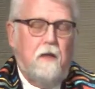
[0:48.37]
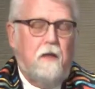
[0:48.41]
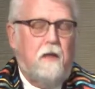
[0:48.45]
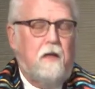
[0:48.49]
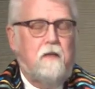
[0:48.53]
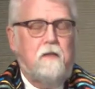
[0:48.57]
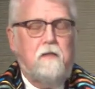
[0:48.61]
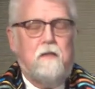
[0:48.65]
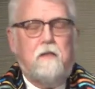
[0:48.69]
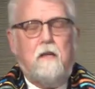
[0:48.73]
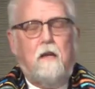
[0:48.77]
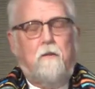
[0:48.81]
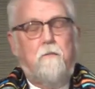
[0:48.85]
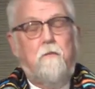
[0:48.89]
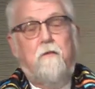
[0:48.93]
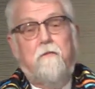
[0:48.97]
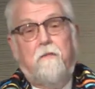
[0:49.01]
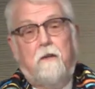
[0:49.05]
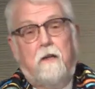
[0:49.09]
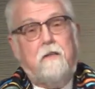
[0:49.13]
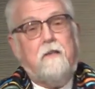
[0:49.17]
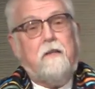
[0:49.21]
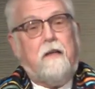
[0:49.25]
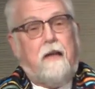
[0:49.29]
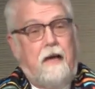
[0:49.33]
and some
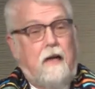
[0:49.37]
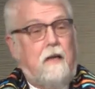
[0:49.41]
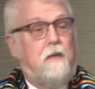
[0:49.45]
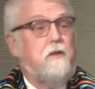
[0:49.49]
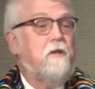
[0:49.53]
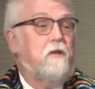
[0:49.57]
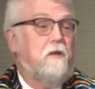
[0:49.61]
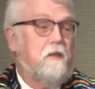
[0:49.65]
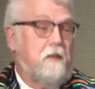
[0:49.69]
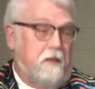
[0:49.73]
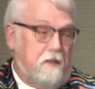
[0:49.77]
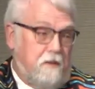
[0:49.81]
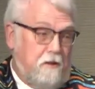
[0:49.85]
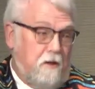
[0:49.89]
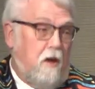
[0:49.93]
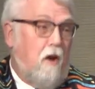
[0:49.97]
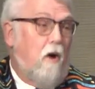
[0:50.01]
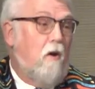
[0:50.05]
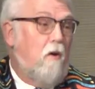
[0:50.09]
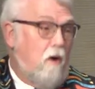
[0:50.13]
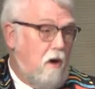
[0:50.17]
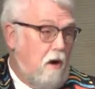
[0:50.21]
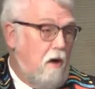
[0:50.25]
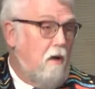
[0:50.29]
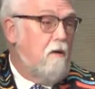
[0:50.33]
of us actually know
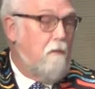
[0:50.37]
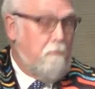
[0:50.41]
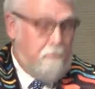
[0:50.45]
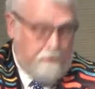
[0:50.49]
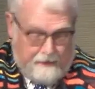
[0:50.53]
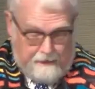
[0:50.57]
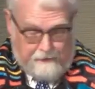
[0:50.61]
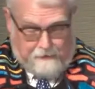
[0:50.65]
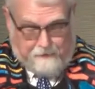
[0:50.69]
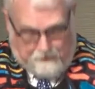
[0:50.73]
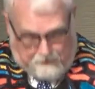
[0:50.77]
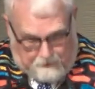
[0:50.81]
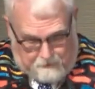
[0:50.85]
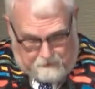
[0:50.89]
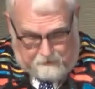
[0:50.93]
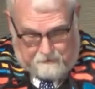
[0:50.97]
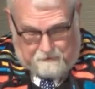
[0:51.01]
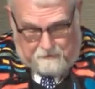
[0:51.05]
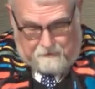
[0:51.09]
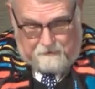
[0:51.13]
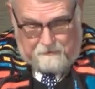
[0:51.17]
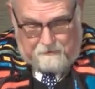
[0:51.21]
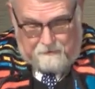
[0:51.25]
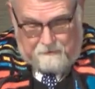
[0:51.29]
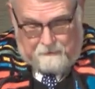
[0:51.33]
all about
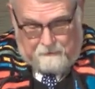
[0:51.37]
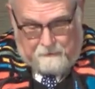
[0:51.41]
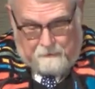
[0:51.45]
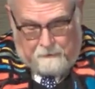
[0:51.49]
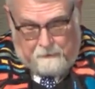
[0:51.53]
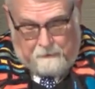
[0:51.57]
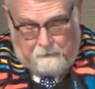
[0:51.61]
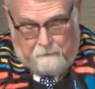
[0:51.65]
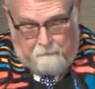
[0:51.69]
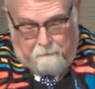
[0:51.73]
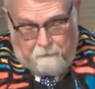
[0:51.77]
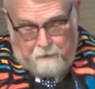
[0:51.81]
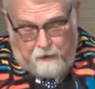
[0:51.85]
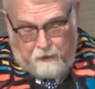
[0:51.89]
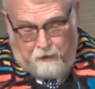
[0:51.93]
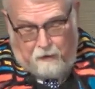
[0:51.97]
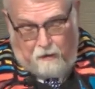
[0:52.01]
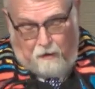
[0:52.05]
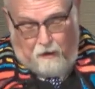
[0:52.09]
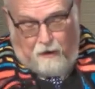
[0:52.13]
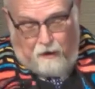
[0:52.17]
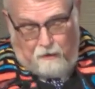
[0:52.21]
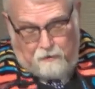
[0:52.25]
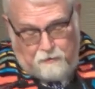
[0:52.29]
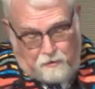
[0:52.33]
this. There
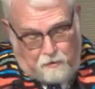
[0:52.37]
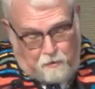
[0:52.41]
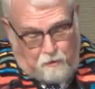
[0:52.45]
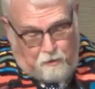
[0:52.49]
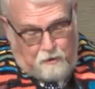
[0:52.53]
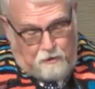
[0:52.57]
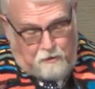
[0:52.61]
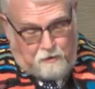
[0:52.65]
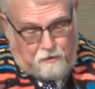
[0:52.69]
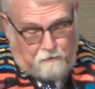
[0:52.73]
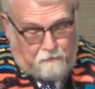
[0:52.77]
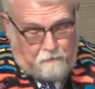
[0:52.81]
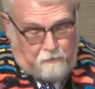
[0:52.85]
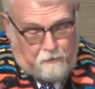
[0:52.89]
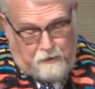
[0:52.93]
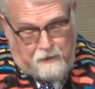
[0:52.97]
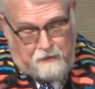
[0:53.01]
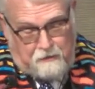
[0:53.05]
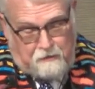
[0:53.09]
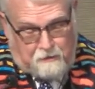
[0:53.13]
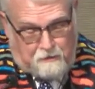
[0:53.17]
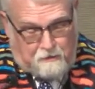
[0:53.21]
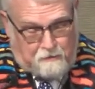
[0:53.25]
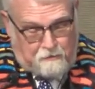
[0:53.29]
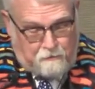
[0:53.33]
are all sorts of
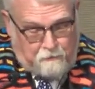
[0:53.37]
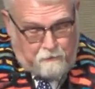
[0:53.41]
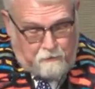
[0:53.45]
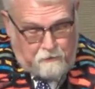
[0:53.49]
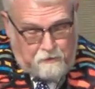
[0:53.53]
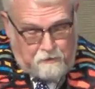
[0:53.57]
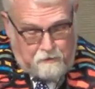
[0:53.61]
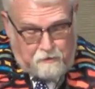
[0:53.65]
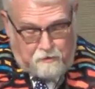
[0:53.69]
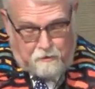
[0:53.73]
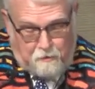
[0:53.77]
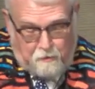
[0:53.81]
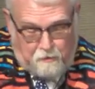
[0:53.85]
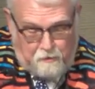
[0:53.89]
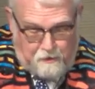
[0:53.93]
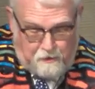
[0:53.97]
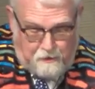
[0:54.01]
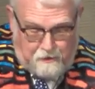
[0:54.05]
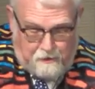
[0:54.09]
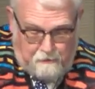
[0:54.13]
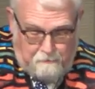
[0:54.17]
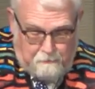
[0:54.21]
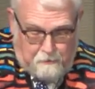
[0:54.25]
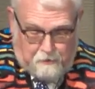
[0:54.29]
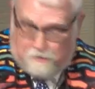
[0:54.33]
reasons for
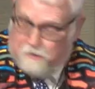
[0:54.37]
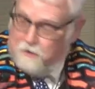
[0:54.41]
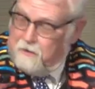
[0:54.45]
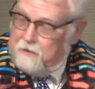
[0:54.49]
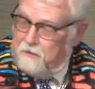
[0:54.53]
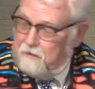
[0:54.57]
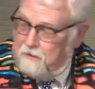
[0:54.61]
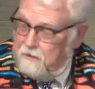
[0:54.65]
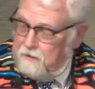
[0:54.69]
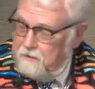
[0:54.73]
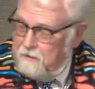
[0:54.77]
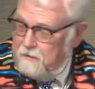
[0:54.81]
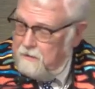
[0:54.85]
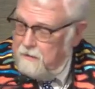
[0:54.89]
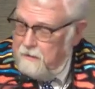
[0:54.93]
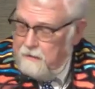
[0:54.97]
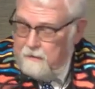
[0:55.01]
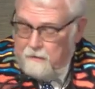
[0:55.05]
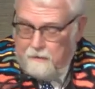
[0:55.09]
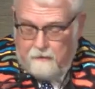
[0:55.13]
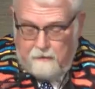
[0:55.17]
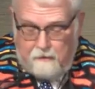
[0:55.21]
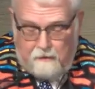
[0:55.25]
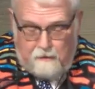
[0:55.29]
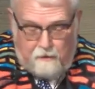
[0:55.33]
distorted images.
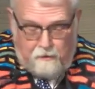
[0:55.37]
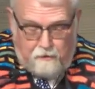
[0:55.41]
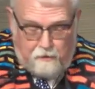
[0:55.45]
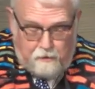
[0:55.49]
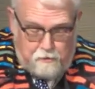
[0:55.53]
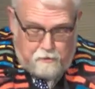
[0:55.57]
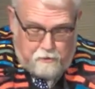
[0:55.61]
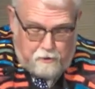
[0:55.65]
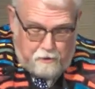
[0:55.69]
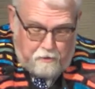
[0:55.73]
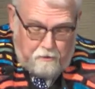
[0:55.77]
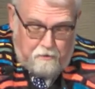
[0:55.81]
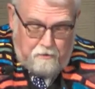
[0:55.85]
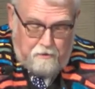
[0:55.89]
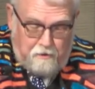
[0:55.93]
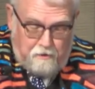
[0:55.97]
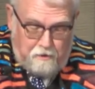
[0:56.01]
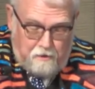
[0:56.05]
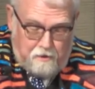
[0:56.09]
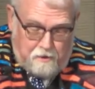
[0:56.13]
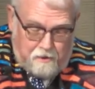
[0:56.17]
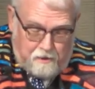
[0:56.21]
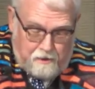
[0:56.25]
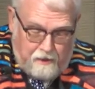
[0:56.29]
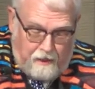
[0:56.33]
The
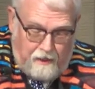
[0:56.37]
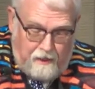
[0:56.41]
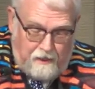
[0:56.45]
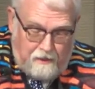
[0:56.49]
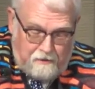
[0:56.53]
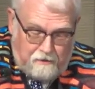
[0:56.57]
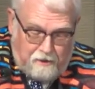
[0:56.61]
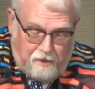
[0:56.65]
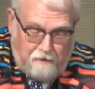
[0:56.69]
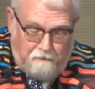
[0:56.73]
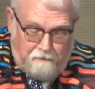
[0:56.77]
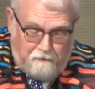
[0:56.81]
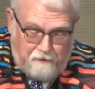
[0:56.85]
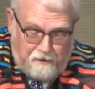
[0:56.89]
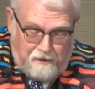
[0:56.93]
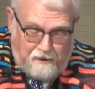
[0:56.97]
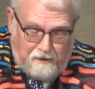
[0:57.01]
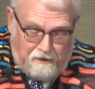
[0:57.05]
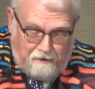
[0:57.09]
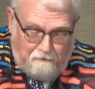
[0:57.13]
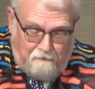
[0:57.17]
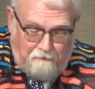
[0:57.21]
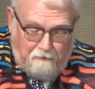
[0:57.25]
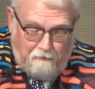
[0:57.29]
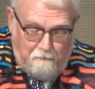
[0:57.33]
junior scientific
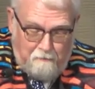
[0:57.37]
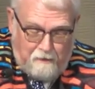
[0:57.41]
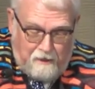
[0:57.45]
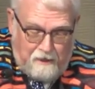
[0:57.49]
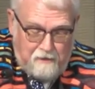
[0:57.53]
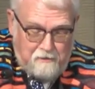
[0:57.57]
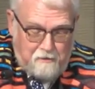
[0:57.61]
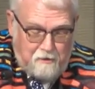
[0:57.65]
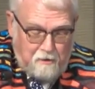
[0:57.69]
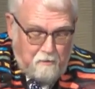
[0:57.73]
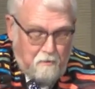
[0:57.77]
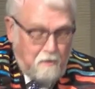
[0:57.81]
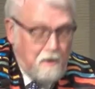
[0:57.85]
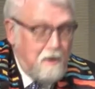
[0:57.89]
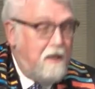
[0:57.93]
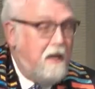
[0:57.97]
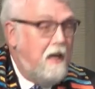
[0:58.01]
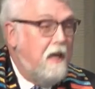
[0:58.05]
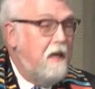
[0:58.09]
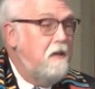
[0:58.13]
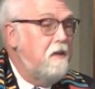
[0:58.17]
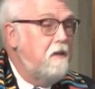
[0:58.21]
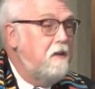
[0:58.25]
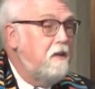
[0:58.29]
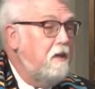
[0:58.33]
information will
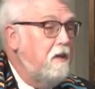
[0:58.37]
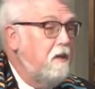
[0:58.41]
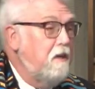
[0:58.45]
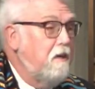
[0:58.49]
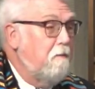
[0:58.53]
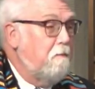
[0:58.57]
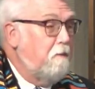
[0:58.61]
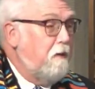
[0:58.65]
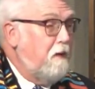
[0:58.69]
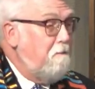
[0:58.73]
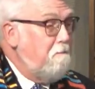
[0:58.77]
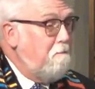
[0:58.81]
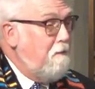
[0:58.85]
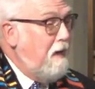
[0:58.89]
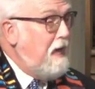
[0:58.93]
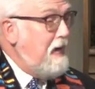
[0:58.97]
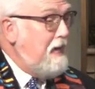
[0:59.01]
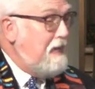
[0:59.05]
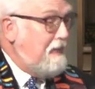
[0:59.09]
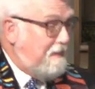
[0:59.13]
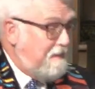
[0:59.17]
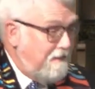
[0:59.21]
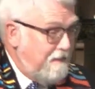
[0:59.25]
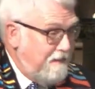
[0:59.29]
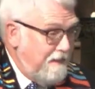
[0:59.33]
end here, but
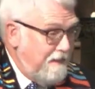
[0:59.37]
might